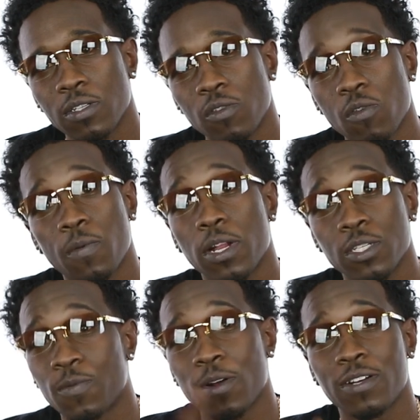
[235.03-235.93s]
You would probably
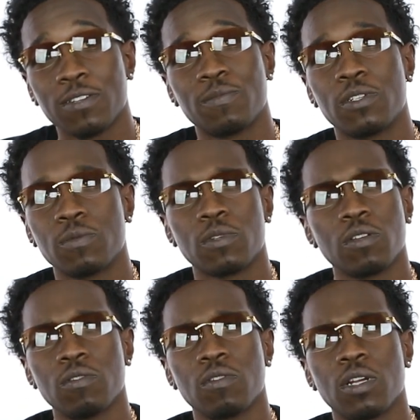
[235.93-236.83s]
spark up in this bitch.
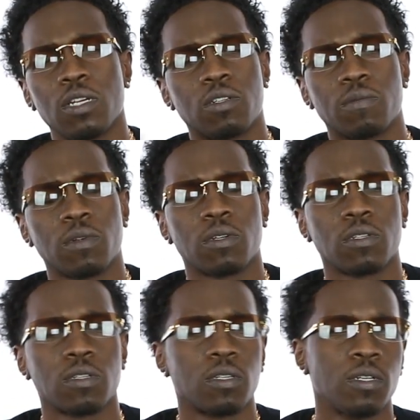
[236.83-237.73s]
Like, you know what? I ain't tripping about that
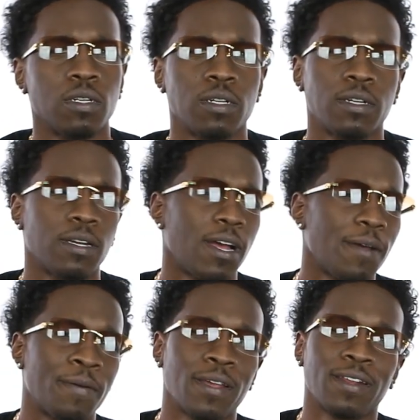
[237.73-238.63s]
shit.
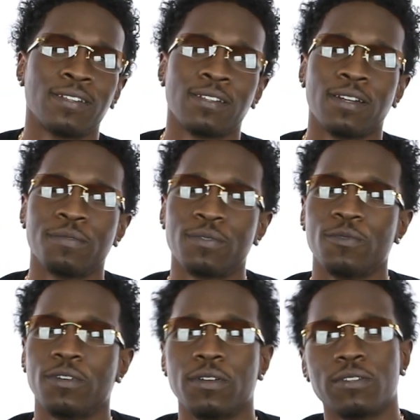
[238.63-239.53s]
I pay that shit. I'm
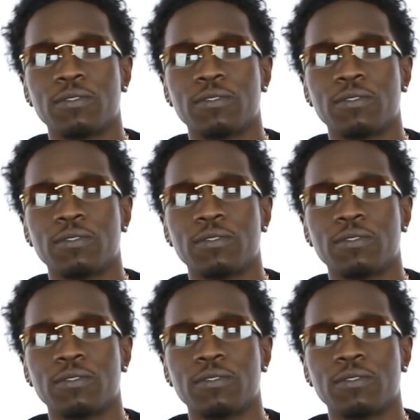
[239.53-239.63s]
Smallz.